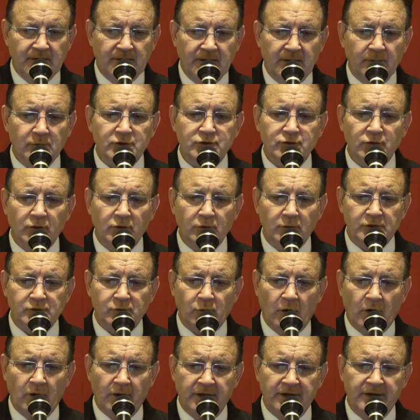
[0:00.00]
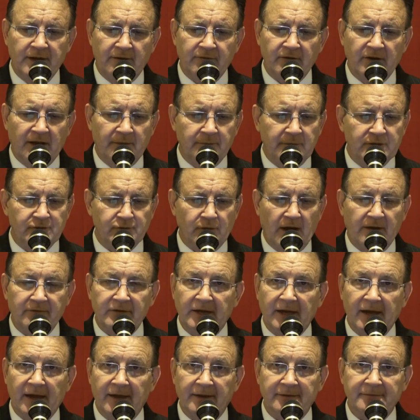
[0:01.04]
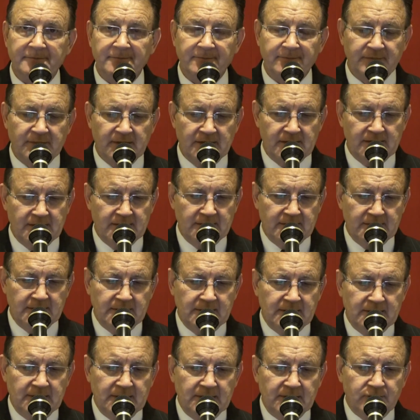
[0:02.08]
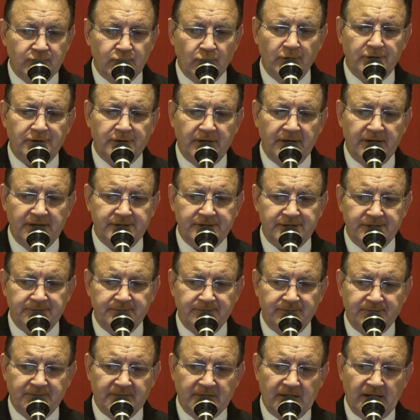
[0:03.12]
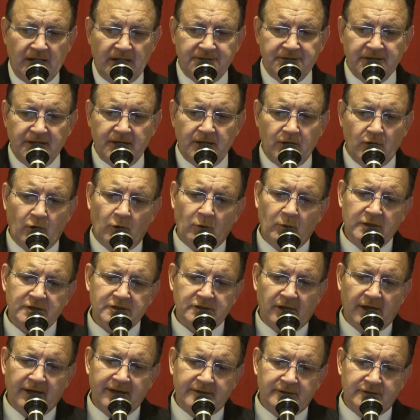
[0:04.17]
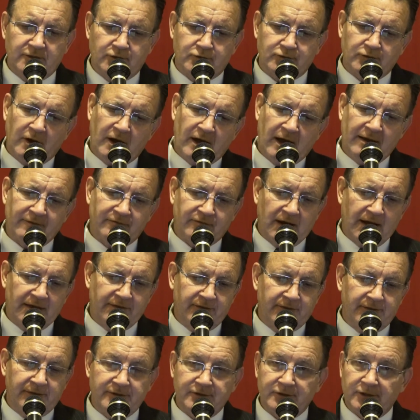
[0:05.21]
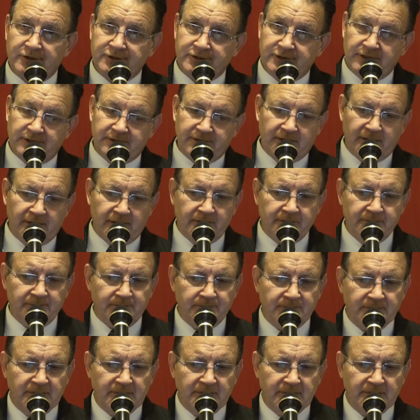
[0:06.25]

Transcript: He was true to his word. He never let me drive again. Truth is, I think he always liked to drive rather than just sit there.